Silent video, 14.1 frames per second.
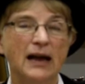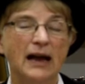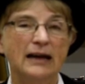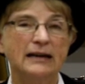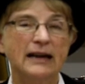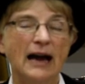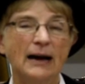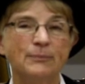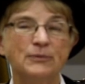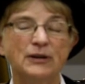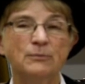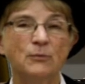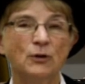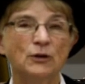And
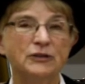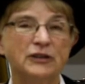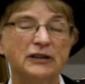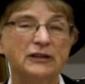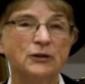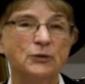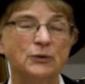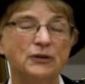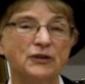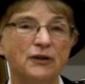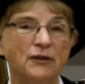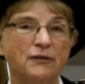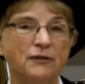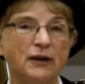Captain Moulton, who was
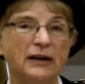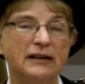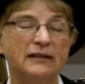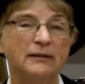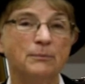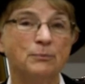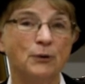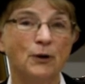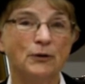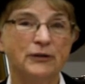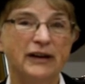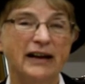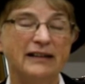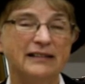our friend,
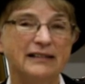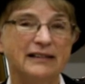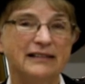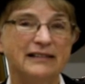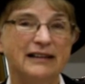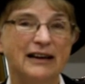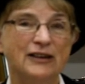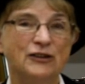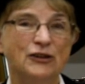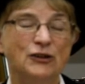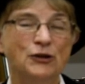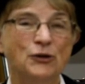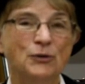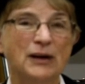protested and said,
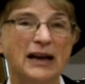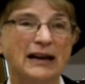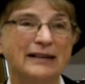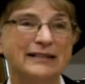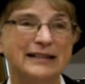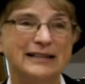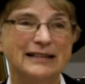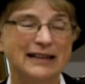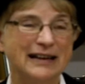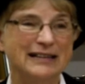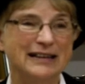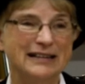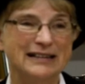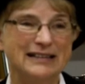You can't
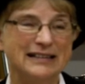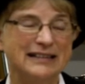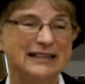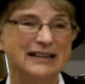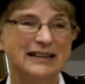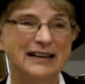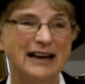send us